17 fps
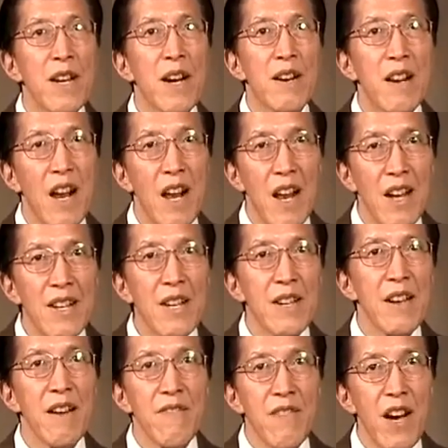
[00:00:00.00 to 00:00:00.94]
a client
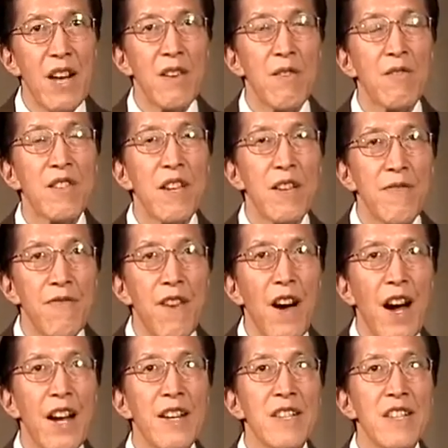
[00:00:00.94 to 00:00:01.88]
of color,
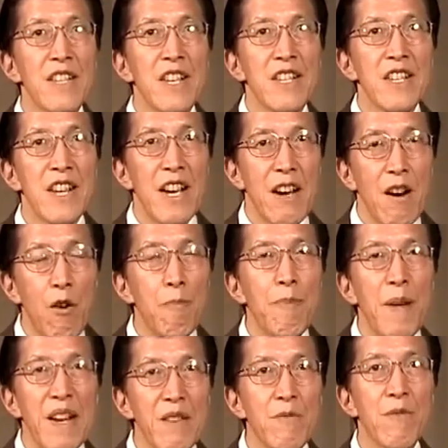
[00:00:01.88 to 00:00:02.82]
defines as a
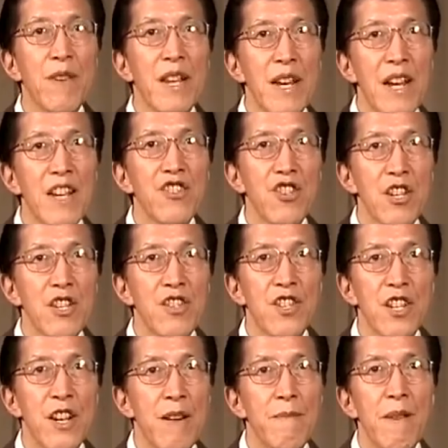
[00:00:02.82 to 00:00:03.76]
helping
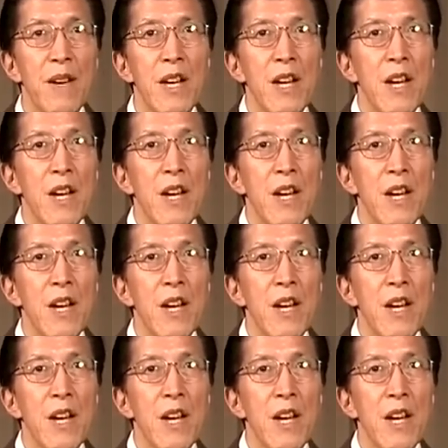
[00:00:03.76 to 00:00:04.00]
relationship,